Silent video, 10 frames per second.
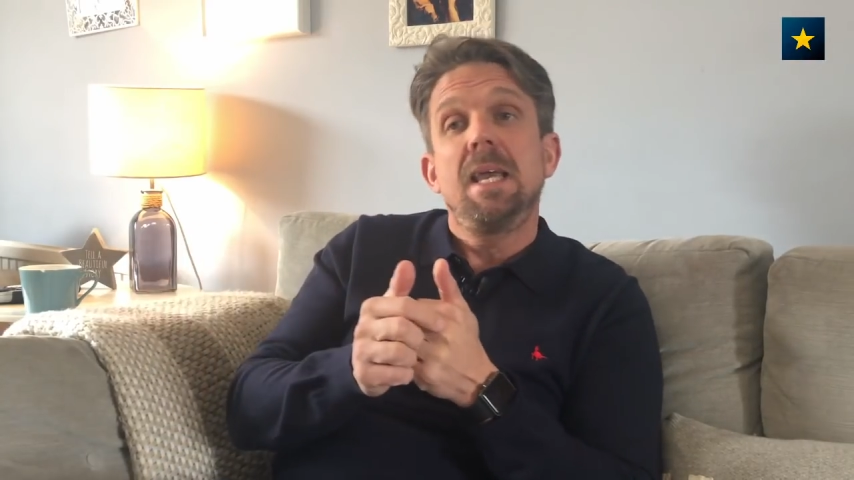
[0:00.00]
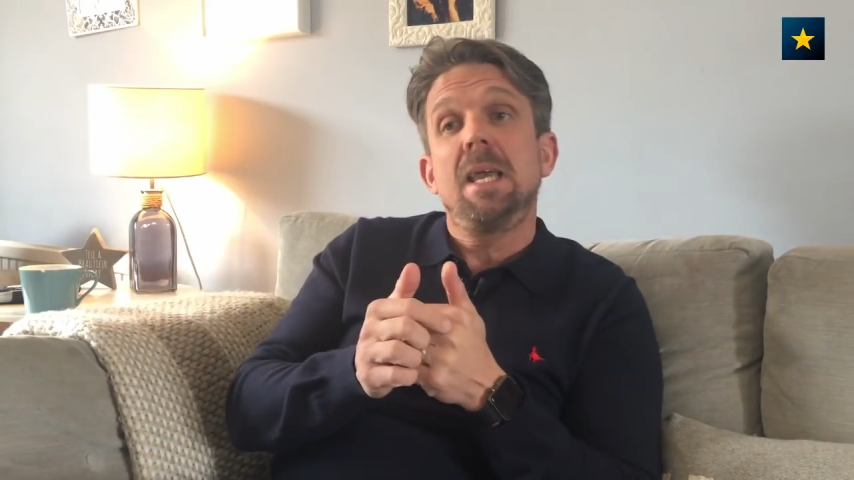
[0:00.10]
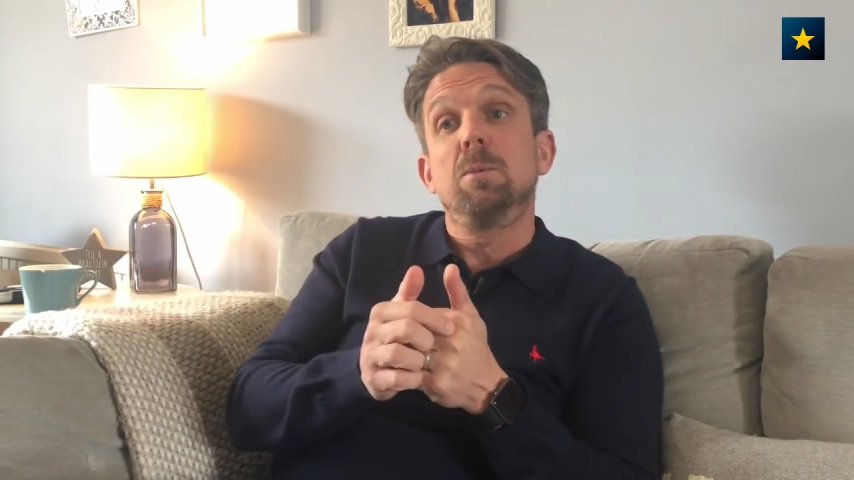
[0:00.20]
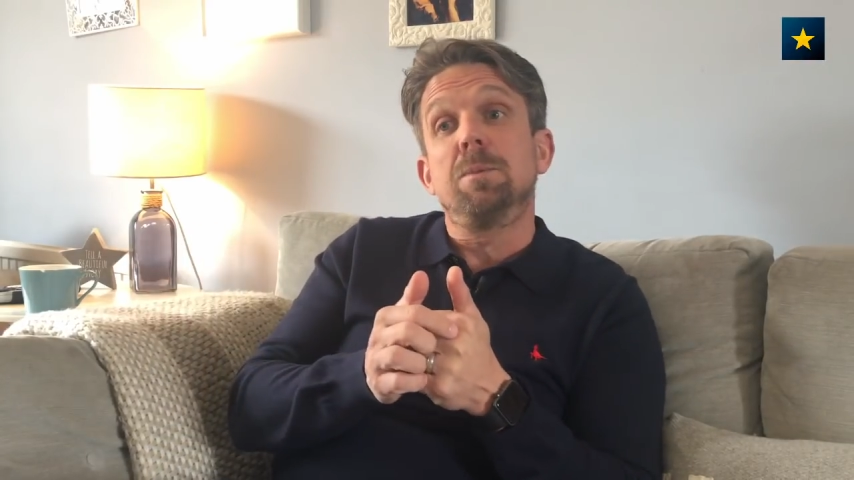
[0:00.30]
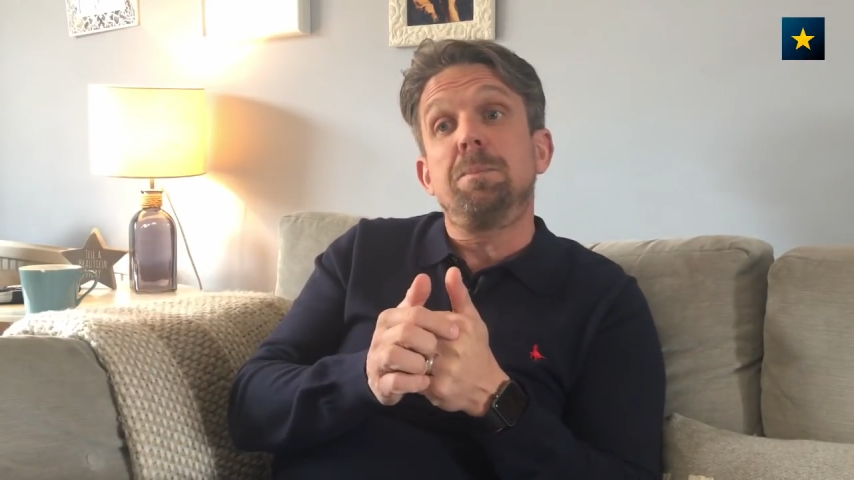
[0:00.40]

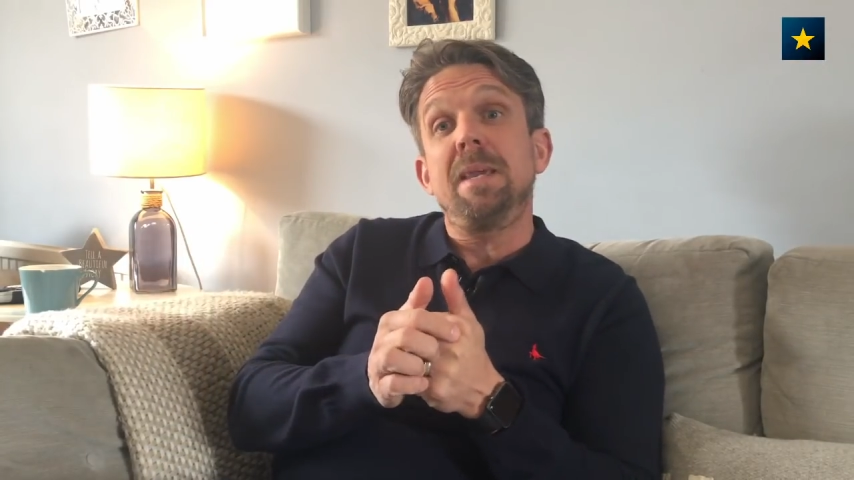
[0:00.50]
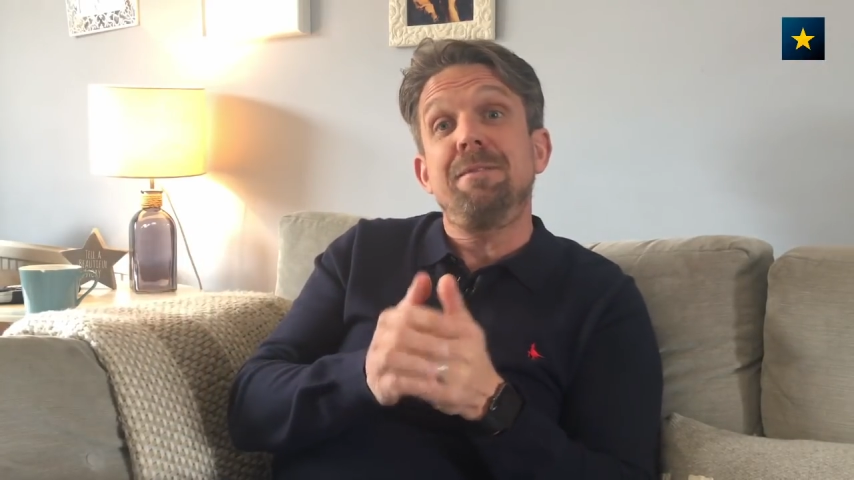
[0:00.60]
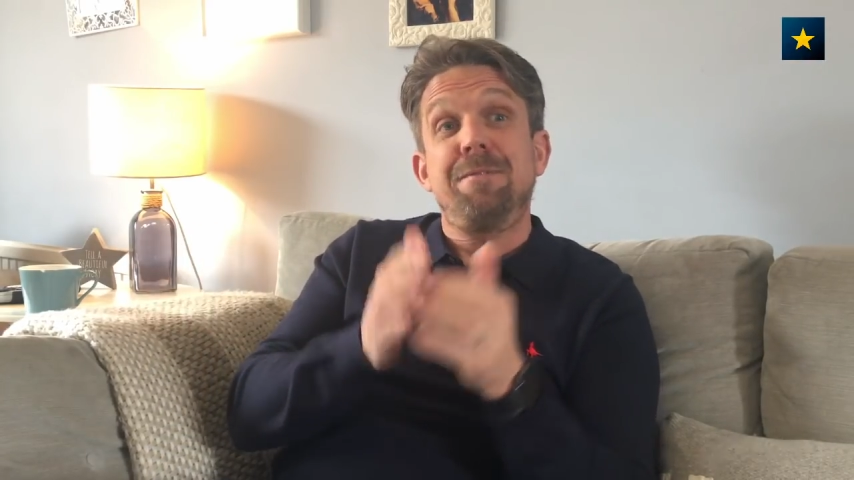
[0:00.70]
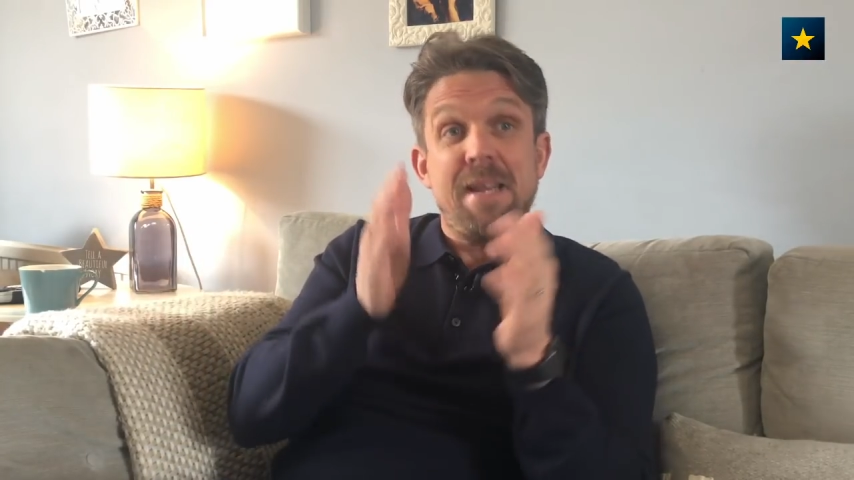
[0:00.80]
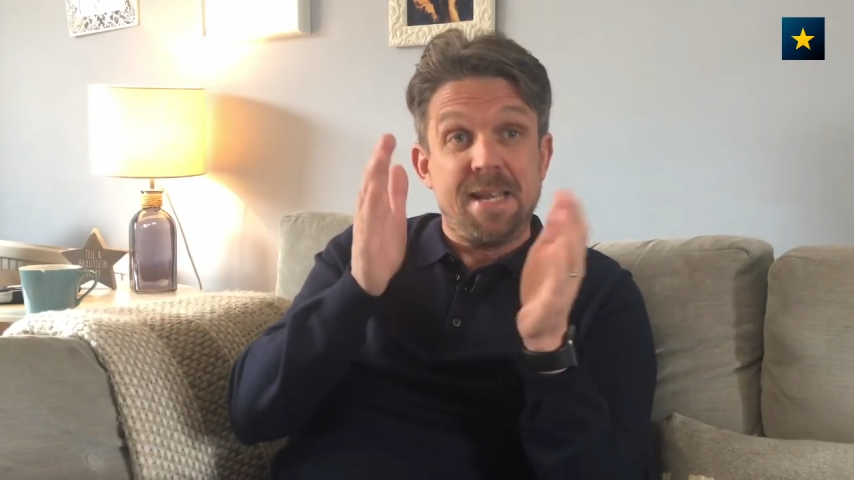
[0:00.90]
it would be
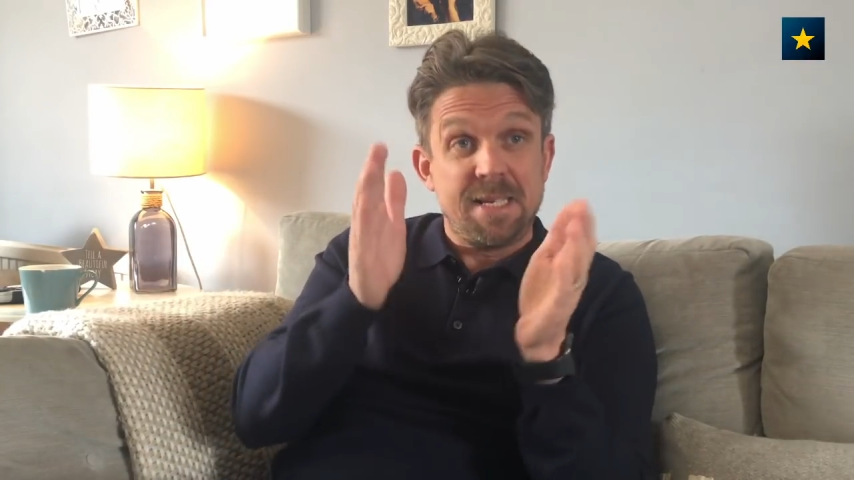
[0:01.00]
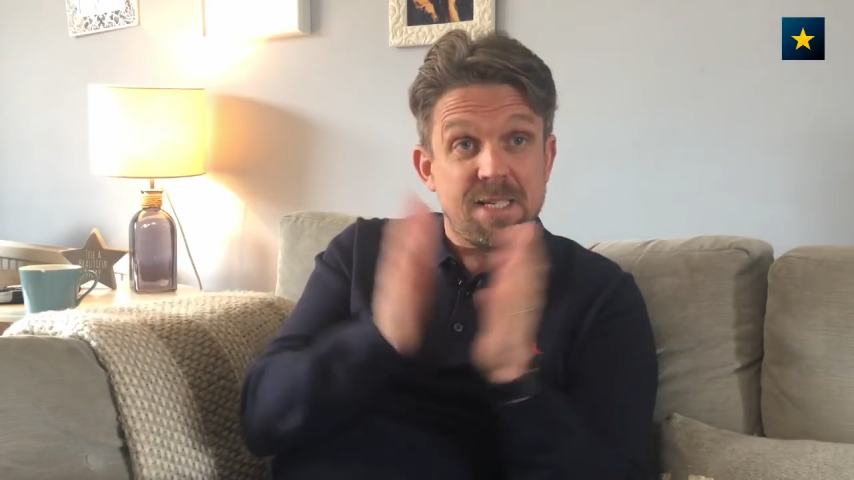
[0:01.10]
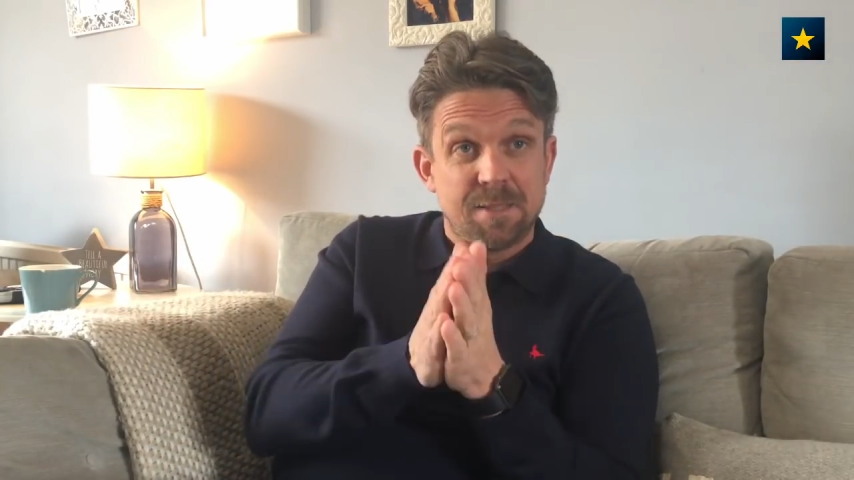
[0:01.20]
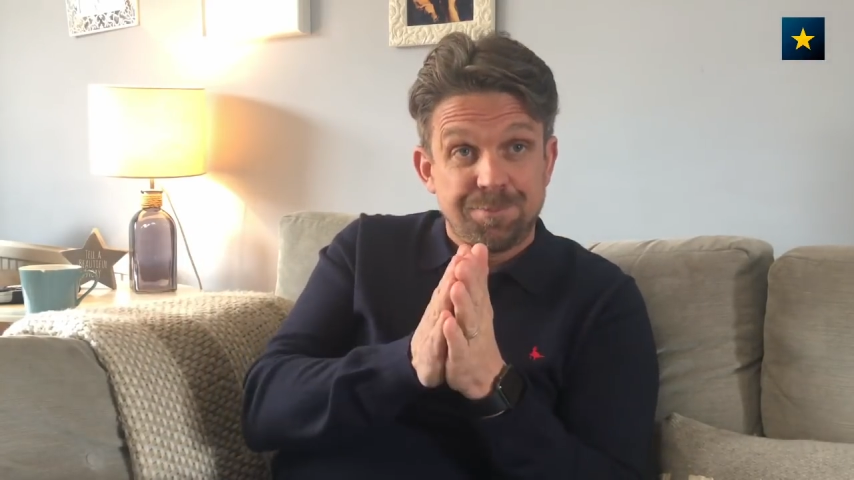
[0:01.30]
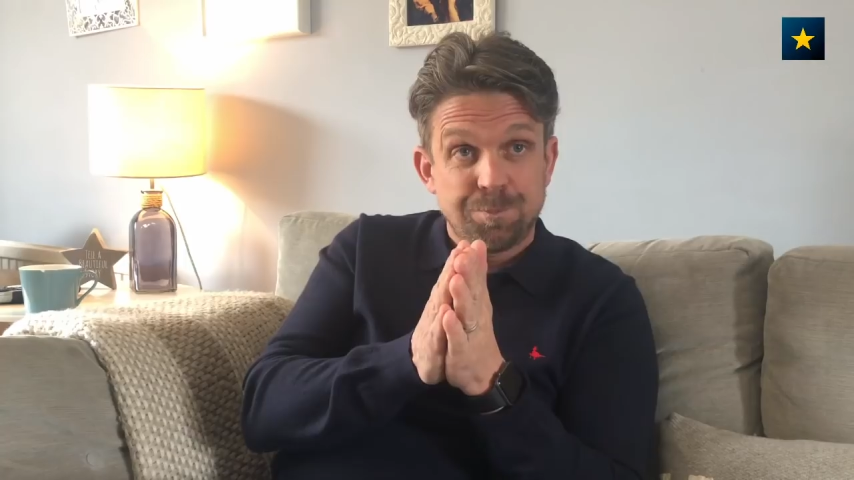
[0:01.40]

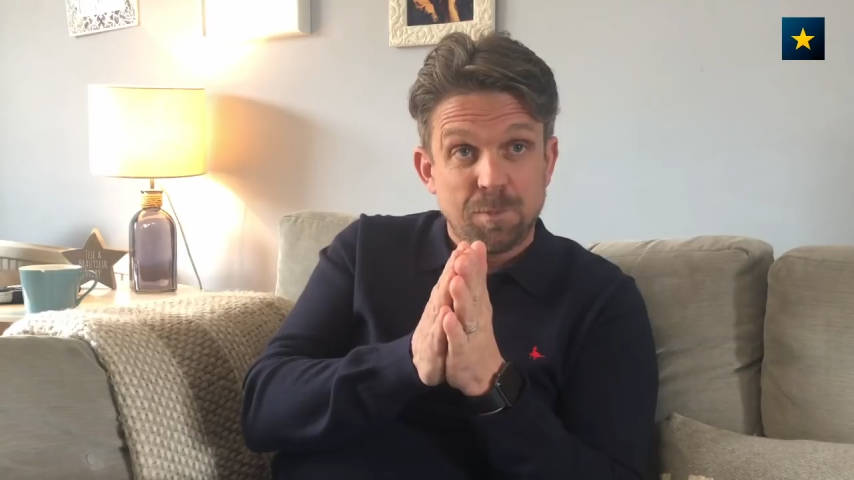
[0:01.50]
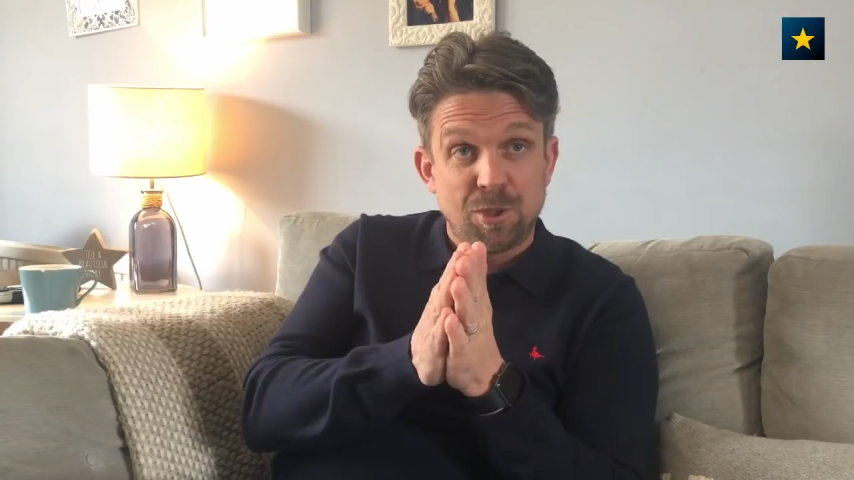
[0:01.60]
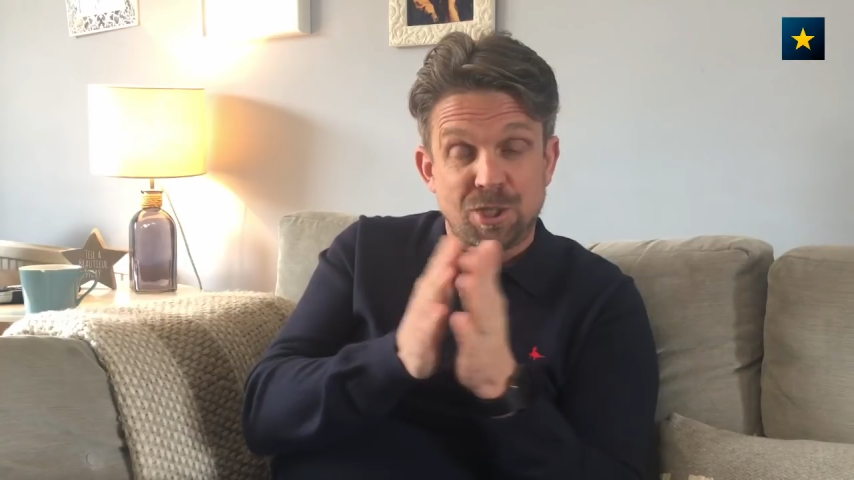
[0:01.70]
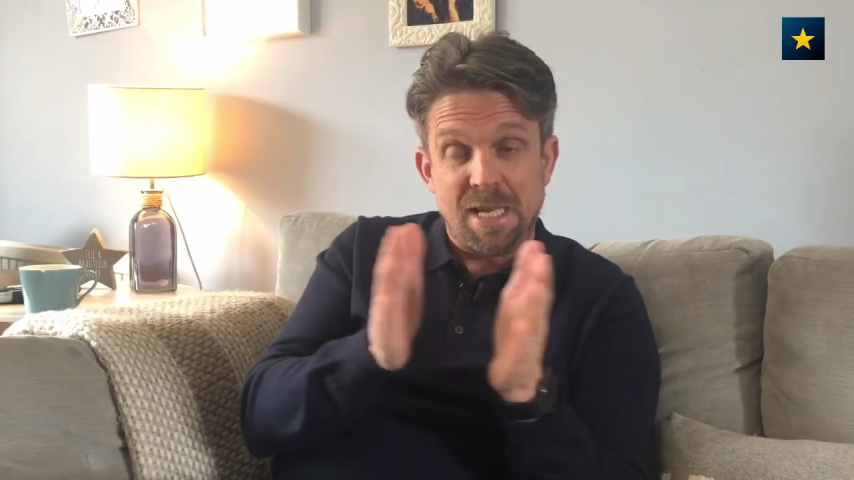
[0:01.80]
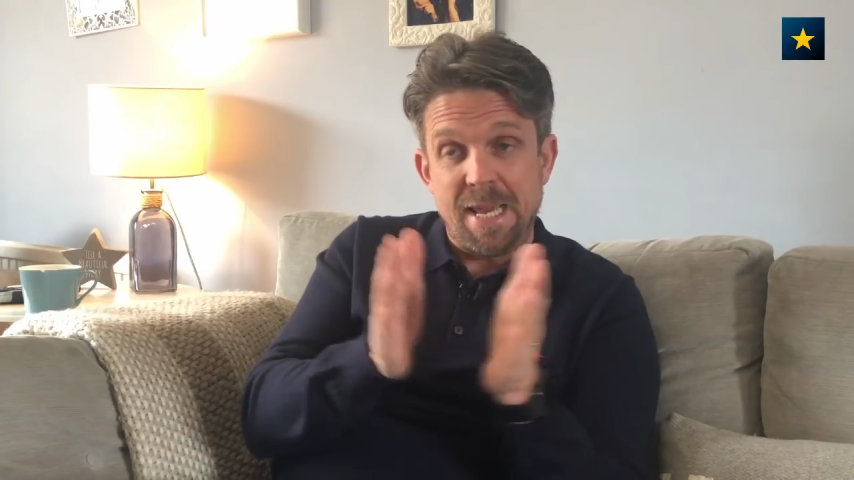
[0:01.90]
fitness,
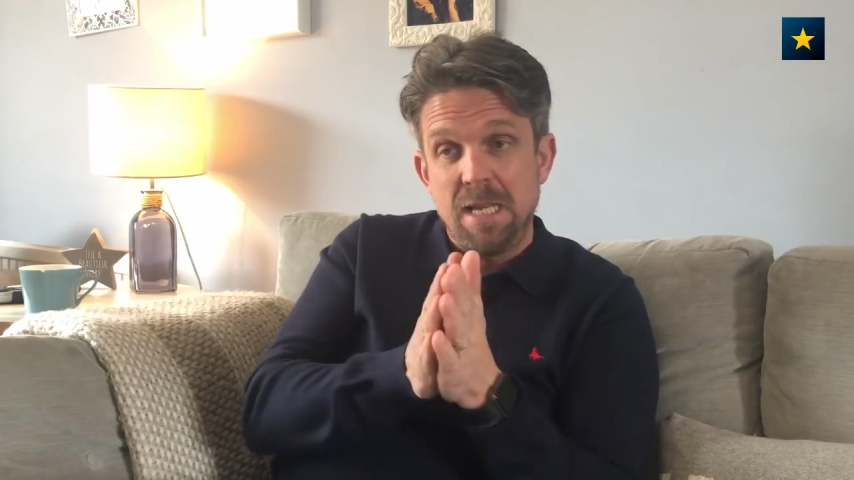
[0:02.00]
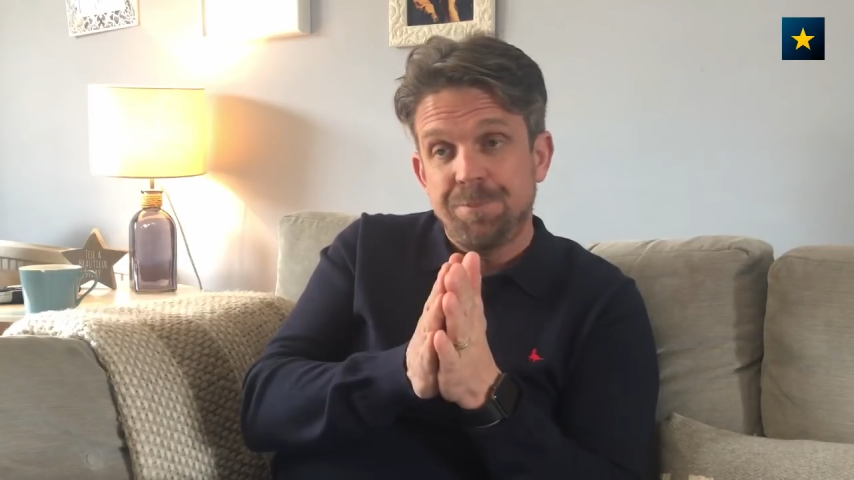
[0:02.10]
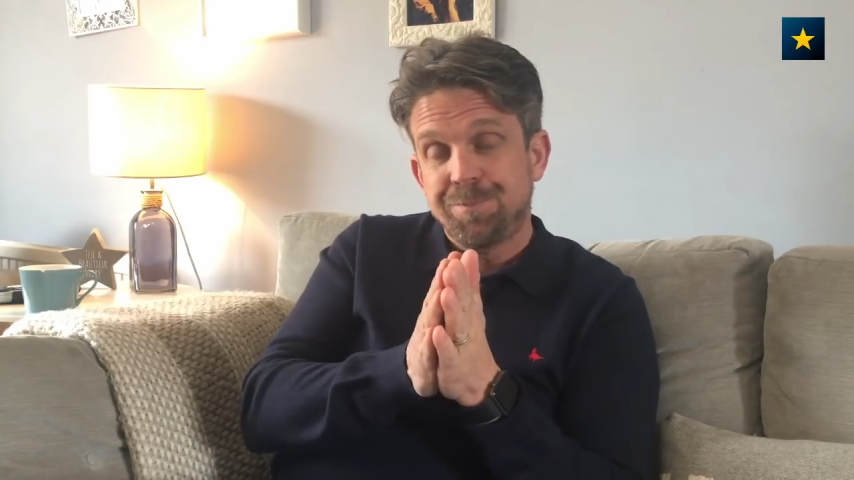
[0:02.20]
which is key.